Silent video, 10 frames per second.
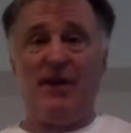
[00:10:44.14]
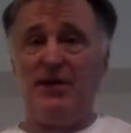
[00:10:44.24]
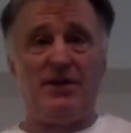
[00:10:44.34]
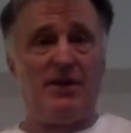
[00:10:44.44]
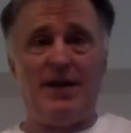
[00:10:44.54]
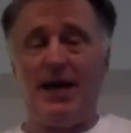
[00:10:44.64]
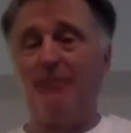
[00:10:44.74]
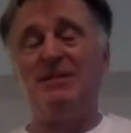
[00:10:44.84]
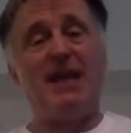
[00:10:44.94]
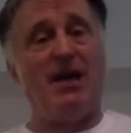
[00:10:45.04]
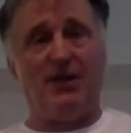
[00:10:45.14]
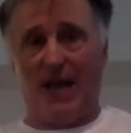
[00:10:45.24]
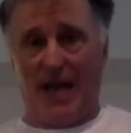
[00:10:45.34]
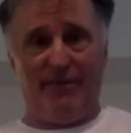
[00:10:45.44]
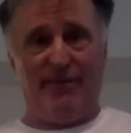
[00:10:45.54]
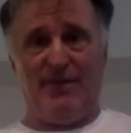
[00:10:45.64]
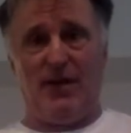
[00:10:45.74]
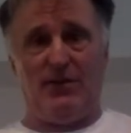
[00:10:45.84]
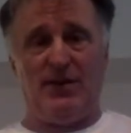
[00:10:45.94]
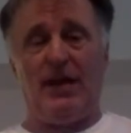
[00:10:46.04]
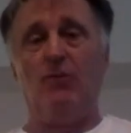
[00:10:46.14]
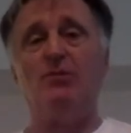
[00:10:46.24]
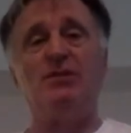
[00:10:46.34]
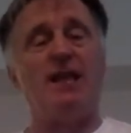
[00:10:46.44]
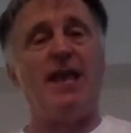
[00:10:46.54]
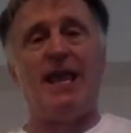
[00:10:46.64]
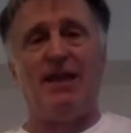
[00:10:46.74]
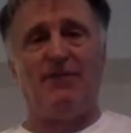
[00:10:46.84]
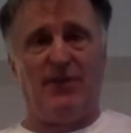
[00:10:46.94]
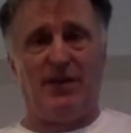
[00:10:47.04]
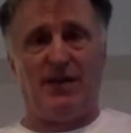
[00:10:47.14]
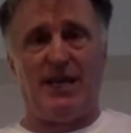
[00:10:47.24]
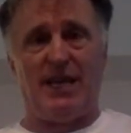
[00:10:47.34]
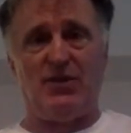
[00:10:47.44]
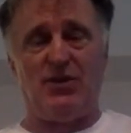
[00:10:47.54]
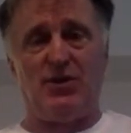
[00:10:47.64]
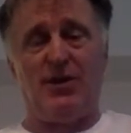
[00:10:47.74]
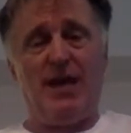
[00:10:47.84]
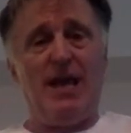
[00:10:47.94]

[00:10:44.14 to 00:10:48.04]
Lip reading: felt it. I'm telling you, I felt it. It was infinitely easier.